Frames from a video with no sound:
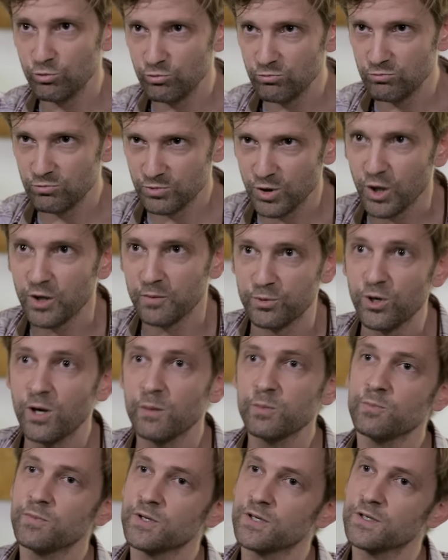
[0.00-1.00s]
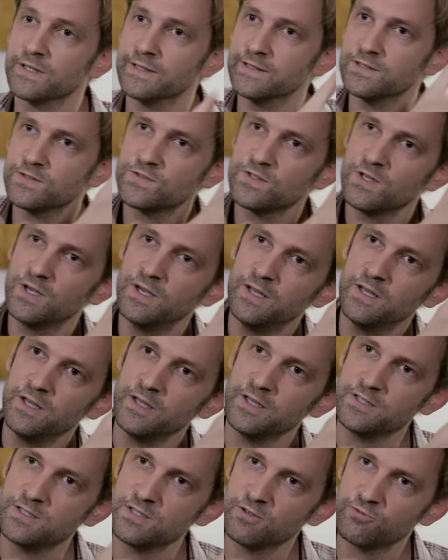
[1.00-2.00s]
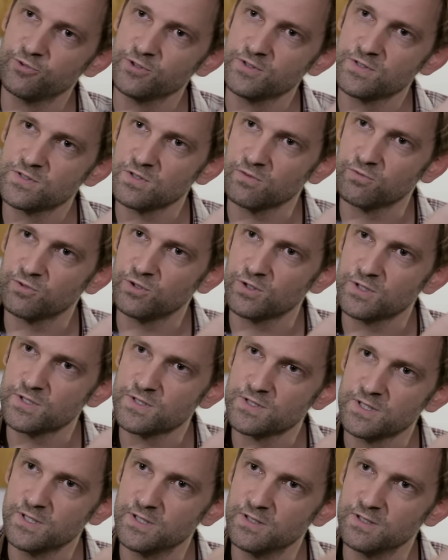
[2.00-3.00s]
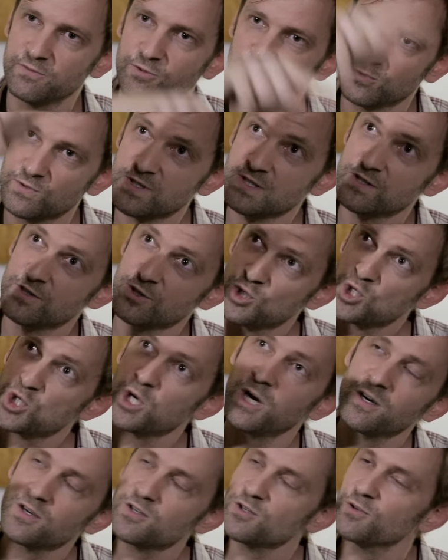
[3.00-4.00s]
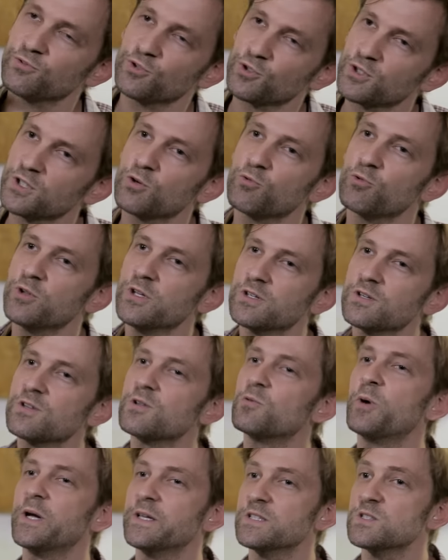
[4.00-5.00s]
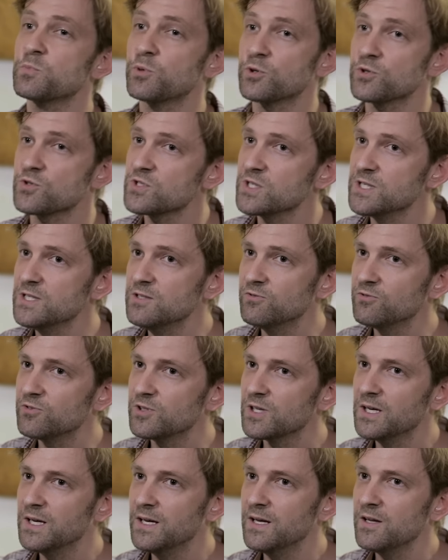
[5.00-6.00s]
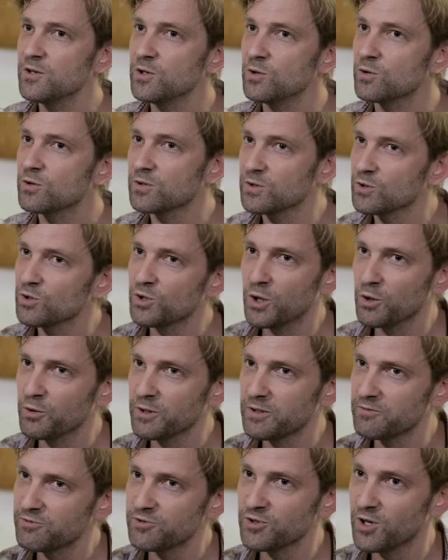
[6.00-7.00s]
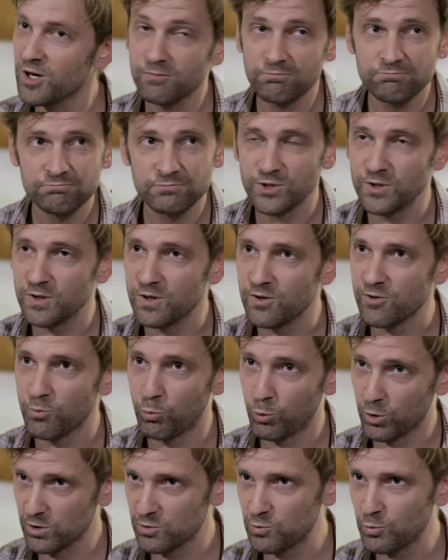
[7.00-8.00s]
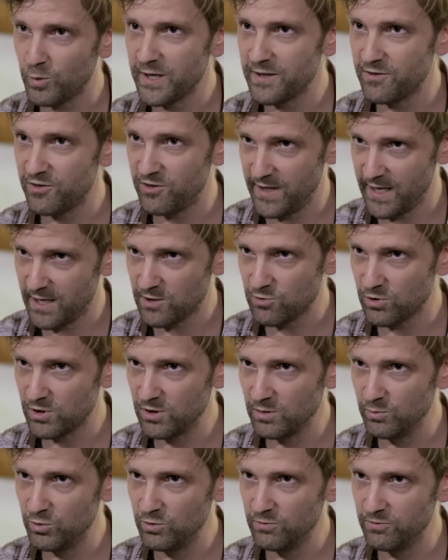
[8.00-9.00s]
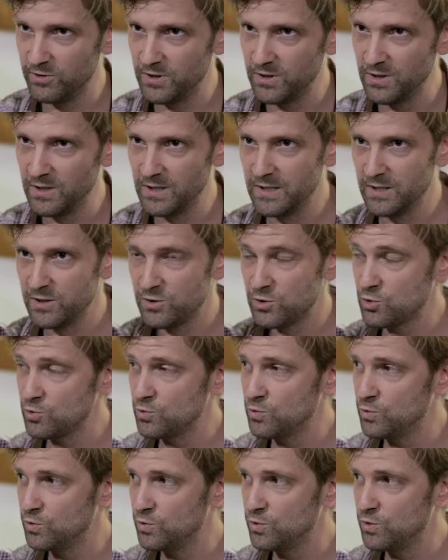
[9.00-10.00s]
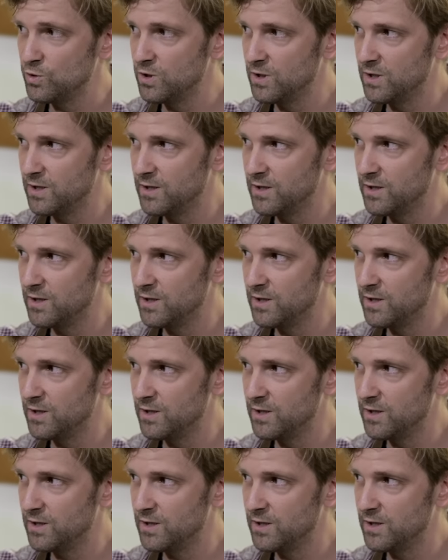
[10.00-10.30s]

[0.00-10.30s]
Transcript: not a problem, but it is a difference, of course, in, if you see the chart of your career, the way it's perceived, you're going from, you know, the worldwide theatrical movie to